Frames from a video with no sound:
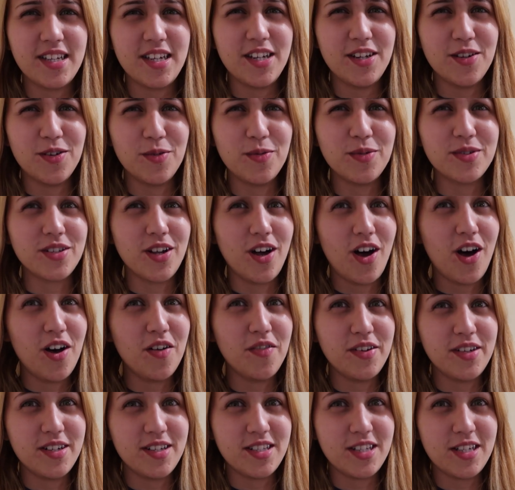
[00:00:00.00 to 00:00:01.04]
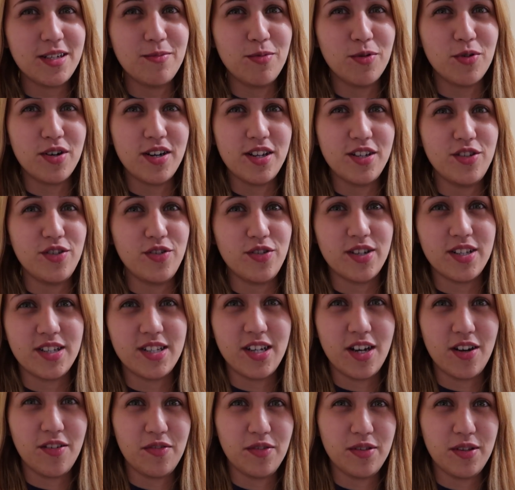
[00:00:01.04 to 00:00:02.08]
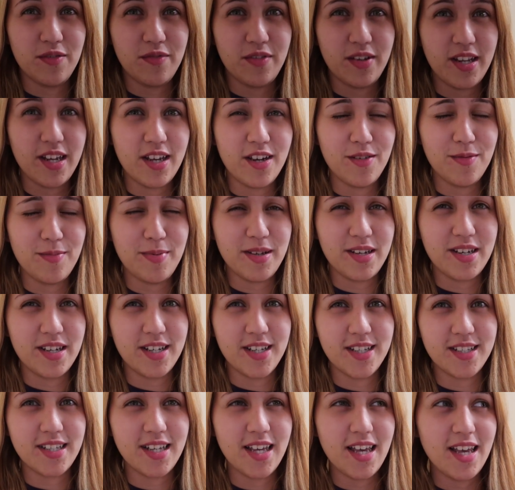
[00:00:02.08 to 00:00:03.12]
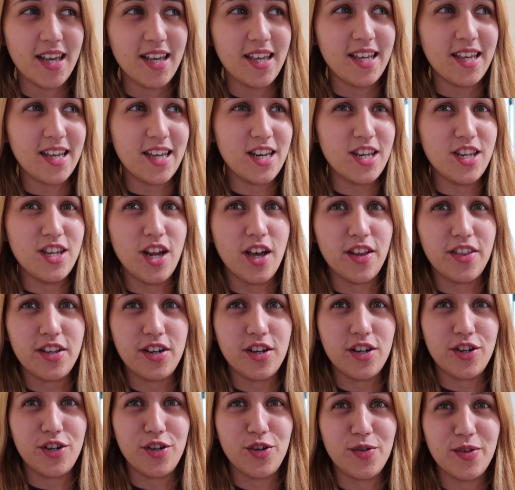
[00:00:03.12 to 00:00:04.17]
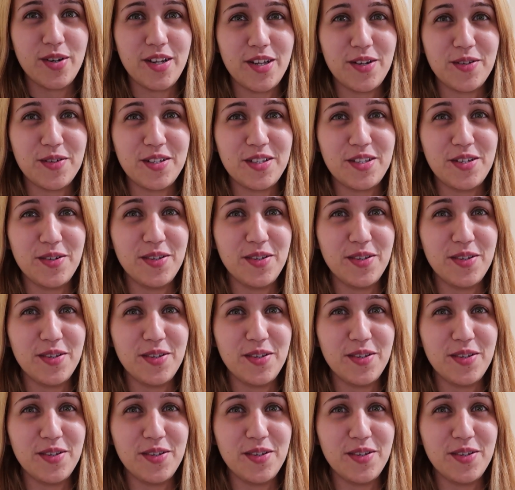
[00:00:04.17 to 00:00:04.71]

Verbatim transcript: Tito was obviously bored as you can tell from the video because he had nothing to do and he was